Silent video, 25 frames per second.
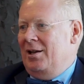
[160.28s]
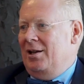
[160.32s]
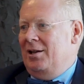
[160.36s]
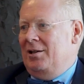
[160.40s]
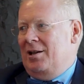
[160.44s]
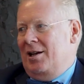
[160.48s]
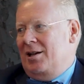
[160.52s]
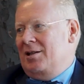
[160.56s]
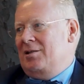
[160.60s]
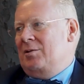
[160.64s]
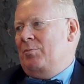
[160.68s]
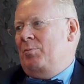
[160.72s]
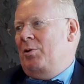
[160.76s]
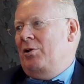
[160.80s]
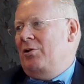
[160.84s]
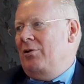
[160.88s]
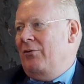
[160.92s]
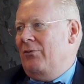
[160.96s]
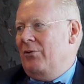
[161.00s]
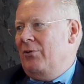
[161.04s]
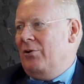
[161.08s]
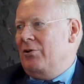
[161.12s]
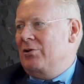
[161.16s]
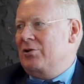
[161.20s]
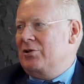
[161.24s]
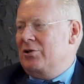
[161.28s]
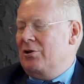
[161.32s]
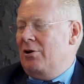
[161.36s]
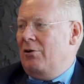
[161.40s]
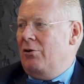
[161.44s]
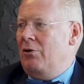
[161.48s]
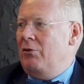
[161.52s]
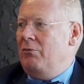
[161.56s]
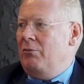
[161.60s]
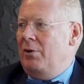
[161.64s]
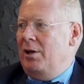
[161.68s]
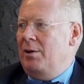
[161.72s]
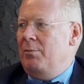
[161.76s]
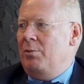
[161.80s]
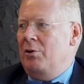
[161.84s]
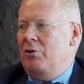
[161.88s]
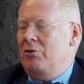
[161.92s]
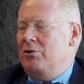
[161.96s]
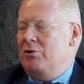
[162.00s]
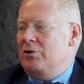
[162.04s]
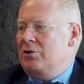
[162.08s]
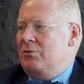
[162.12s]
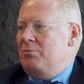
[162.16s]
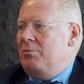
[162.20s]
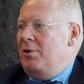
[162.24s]
it has been, of course, a long way,
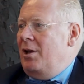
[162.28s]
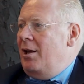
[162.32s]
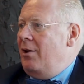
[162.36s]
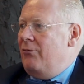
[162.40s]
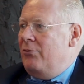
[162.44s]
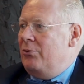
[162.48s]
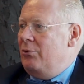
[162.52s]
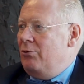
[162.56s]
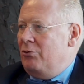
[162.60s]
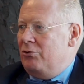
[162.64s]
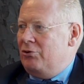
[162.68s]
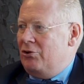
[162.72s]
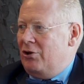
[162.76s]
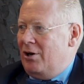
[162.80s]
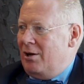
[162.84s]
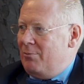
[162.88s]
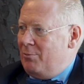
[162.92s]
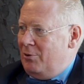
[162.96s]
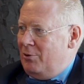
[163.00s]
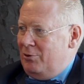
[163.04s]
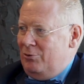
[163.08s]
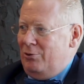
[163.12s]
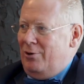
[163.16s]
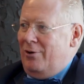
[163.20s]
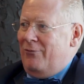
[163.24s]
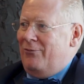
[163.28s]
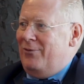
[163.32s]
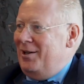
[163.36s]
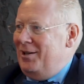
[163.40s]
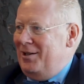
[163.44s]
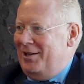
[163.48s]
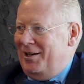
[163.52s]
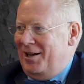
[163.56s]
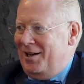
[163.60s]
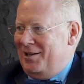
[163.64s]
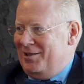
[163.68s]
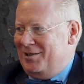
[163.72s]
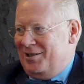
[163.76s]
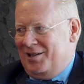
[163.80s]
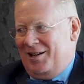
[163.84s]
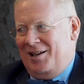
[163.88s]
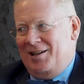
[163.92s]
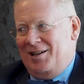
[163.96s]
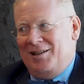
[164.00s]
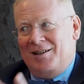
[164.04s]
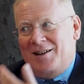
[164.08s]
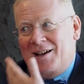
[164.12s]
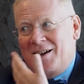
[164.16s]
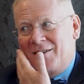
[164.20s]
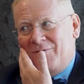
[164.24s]
because we have no trauma. You have intact
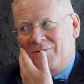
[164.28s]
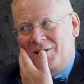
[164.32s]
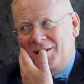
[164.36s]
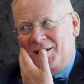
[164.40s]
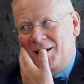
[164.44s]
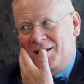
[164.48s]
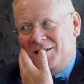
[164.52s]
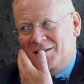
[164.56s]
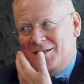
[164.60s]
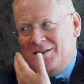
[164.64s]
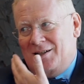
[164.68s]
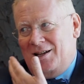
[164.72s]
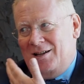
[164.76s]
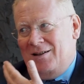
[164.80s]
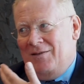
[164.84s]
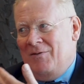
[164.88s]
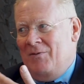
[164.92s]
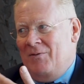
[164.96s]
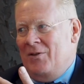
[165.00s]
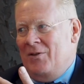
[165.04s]
skin, I have intact skin.